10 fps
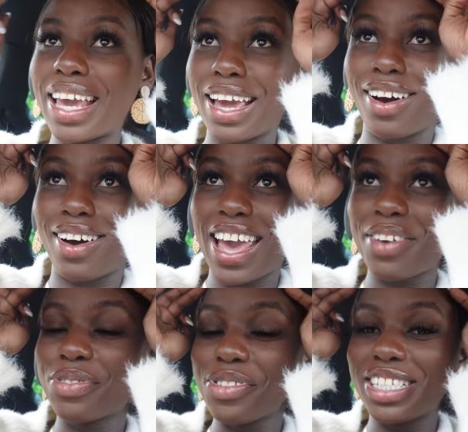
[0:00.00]
Inga,
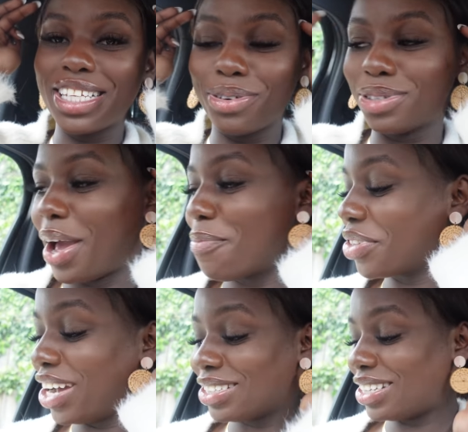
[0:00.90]
every single time.
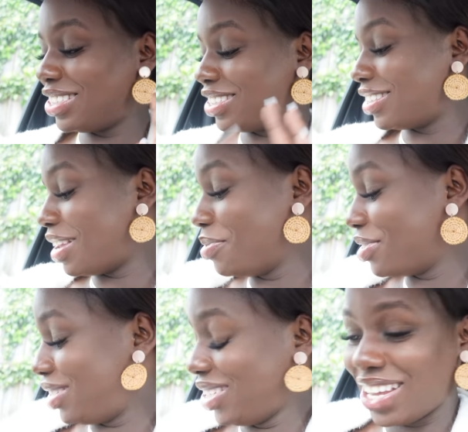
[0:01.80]
Guys, listen, let me
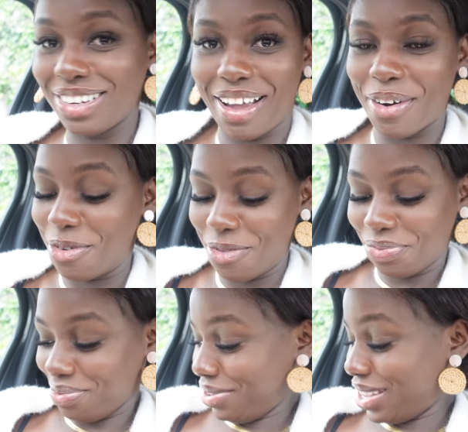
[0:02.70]
just say now.
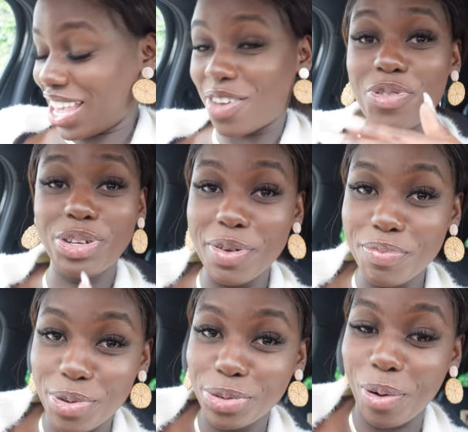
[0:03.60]
If you
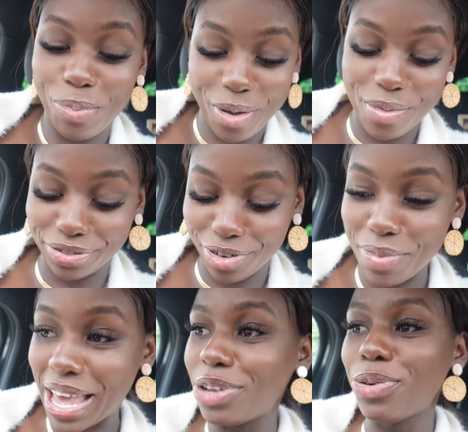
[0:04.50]
didn't book your appointments for
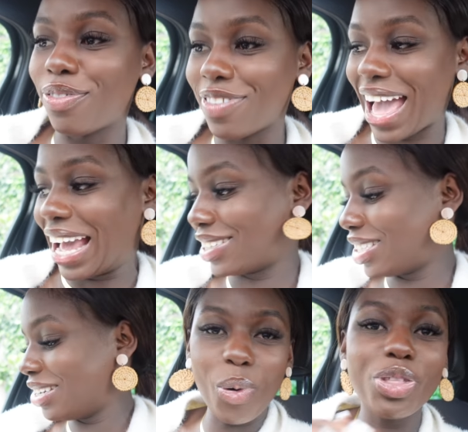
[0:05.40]
May, you have
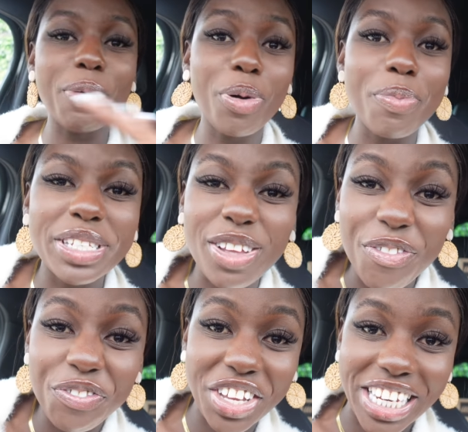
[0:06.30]
lacked. All the appointments are
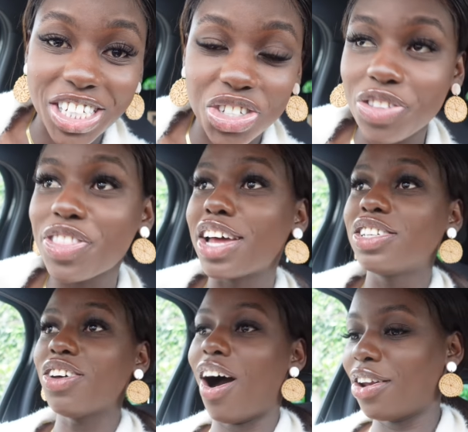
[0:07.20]
finished. They're
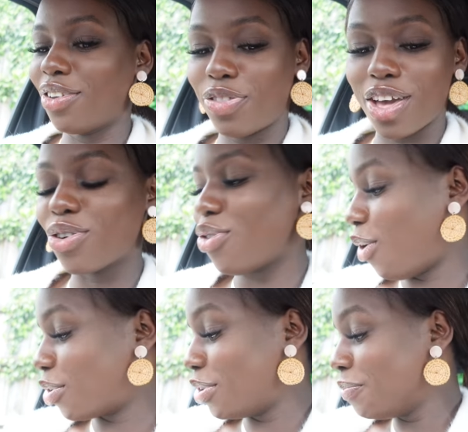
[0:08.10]
done. They're
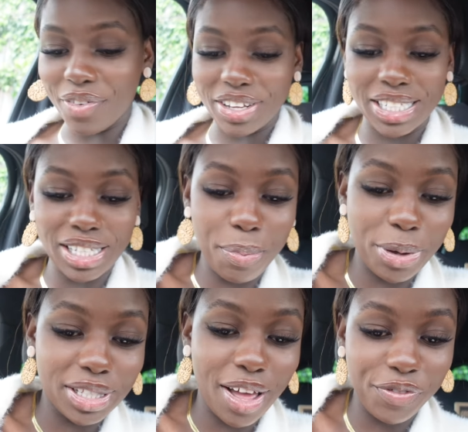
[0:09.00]
gone. Ever since I
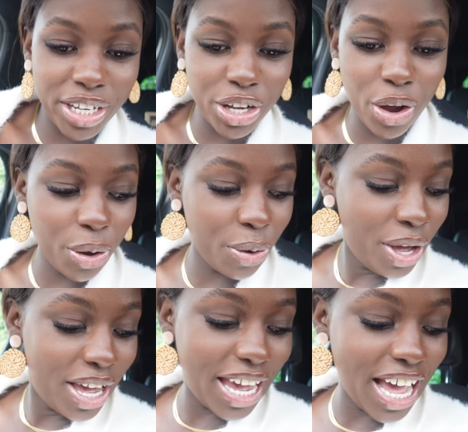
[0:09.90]
posted that video,
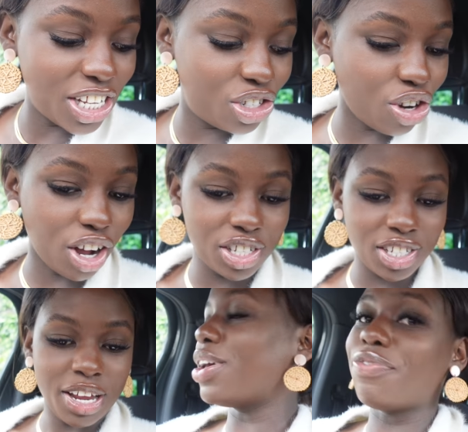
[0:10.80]
it has
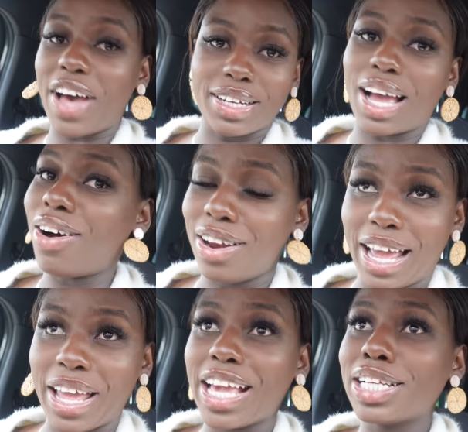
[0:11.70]
just... In fact, I can't
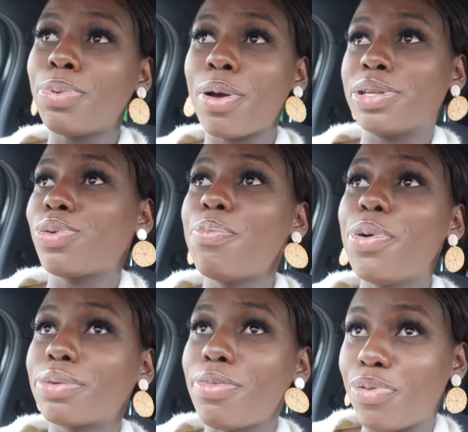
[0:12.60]
lie. Inga's appointments were
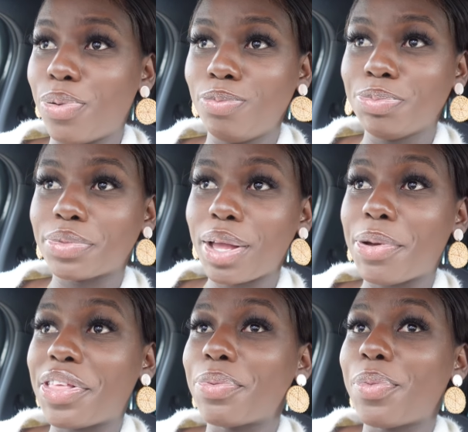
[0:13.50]
booked before,
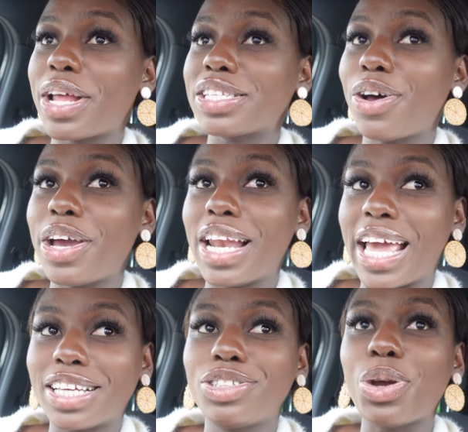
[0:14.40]
but then when I started
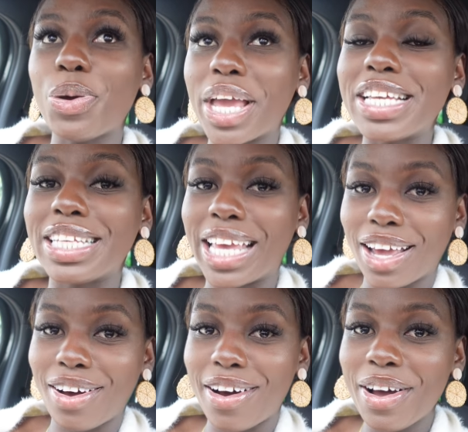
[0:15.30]
like showcasing
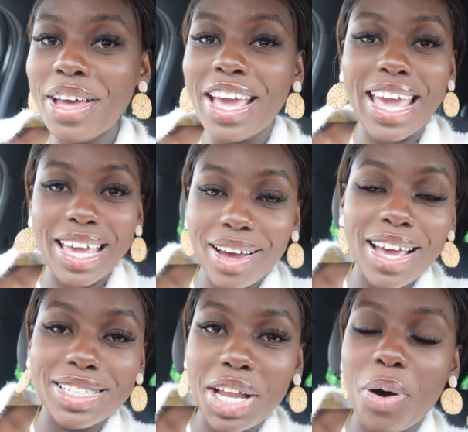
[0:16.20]
Inga, Inga
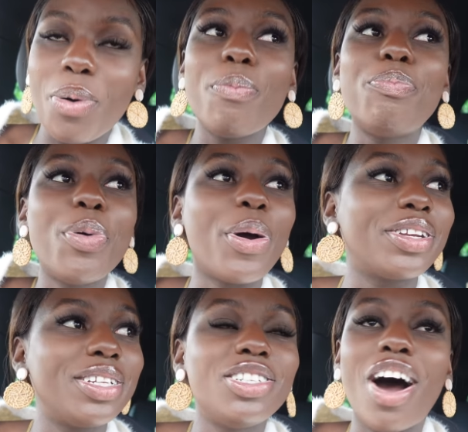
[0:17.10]
is now
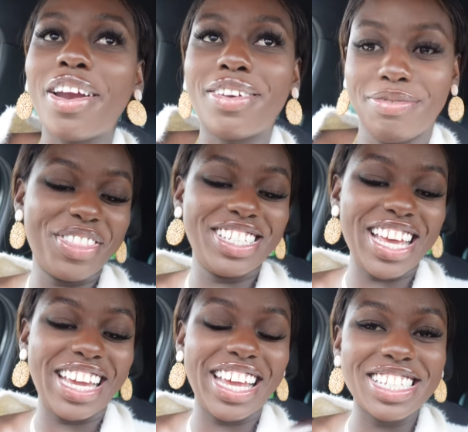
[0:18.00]
booked, done. The
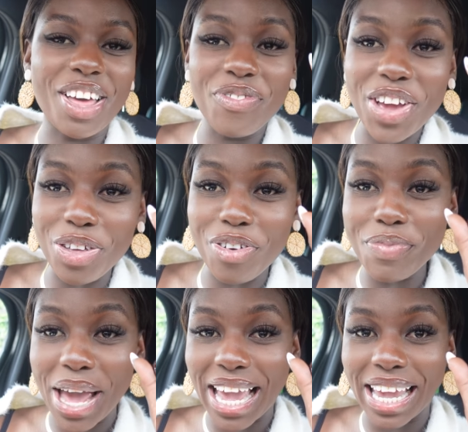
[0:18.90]
day is the 5th of
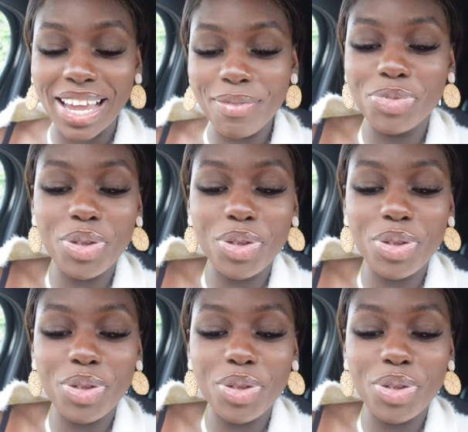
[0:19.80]
May.